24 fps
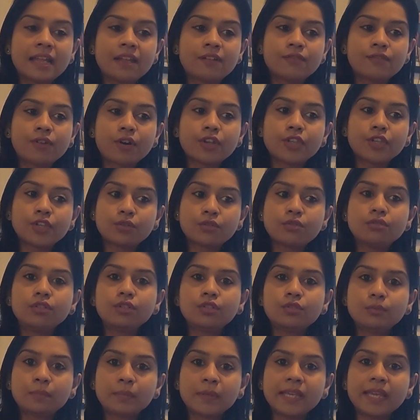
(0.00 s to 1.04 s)
for you
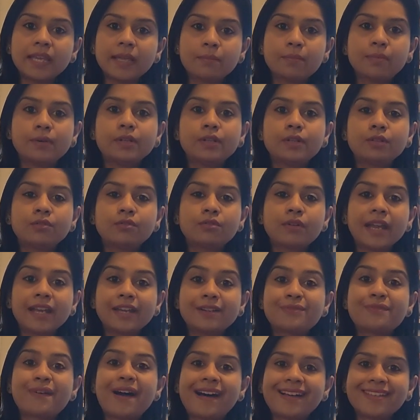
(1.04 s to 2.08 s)
to be able to
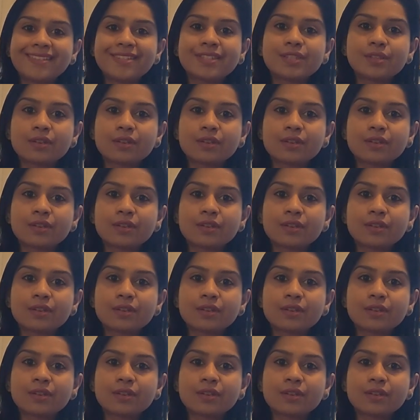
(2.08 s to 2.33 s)
advance